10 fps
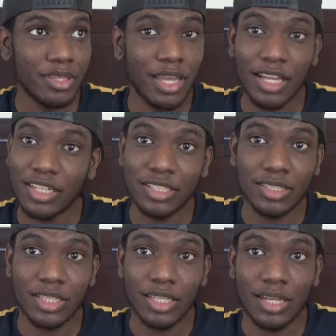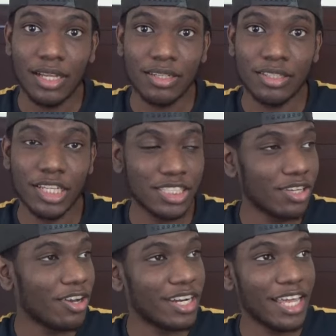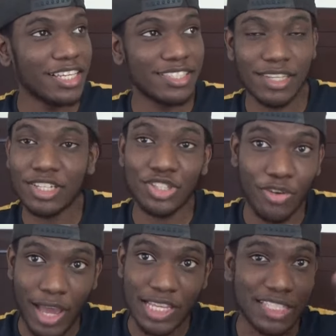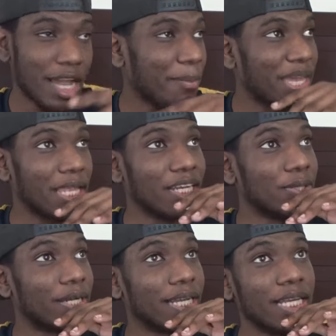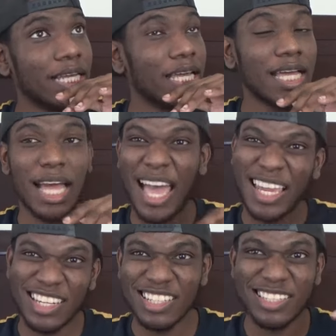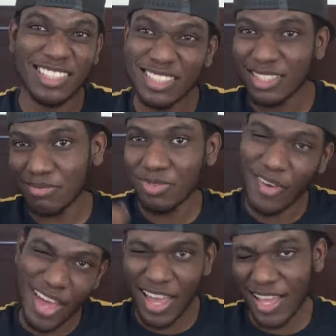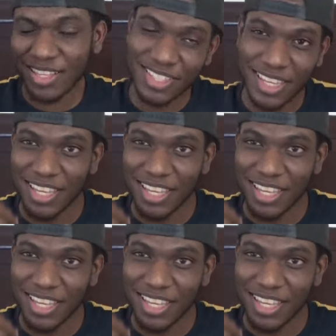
y'all the song that is Touch Grass, y'all, look, I need to touch grass,